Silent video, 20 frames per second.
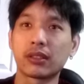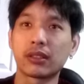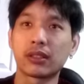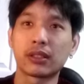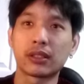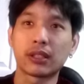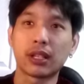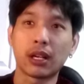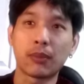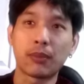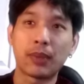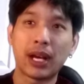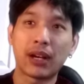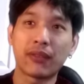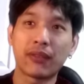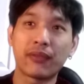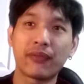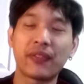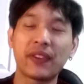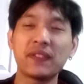
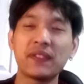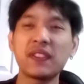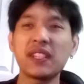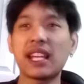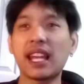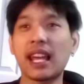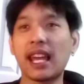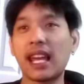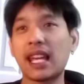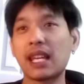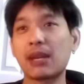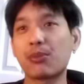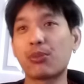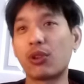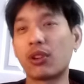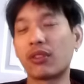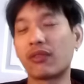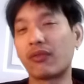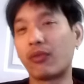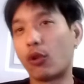about
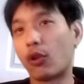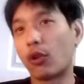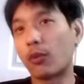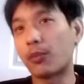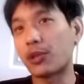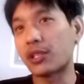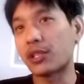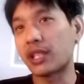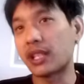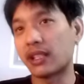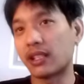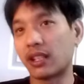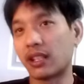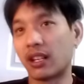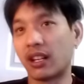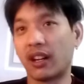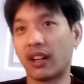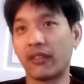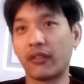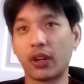58.4%
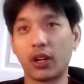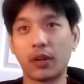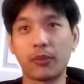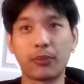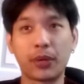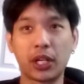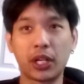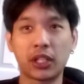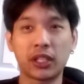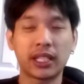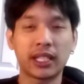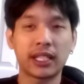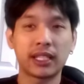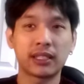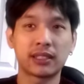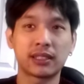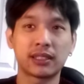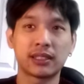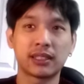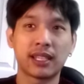of
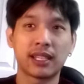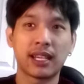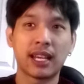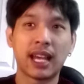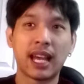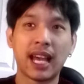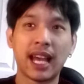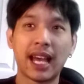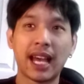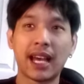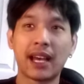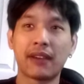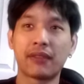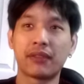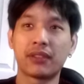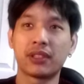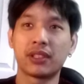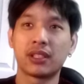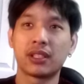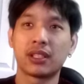Americans have
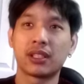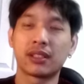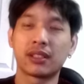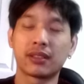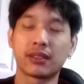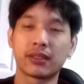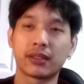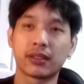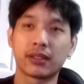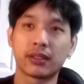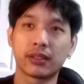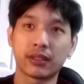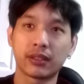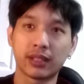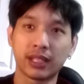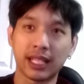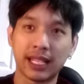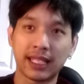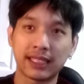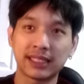
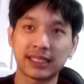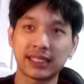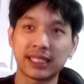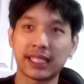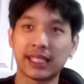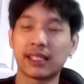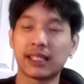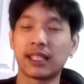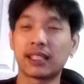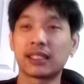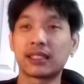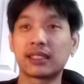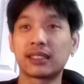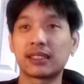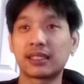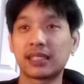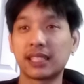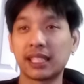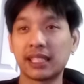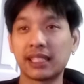less than a
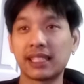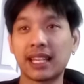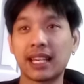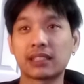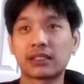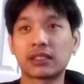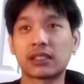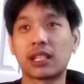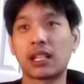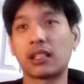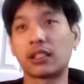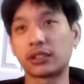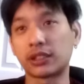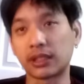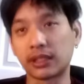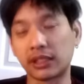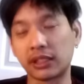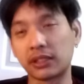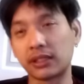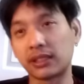$10,000 in
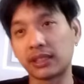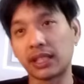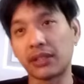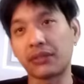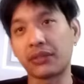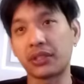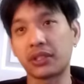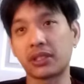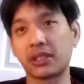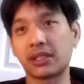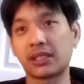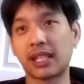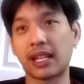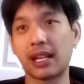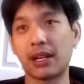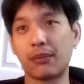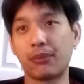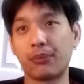their savings account.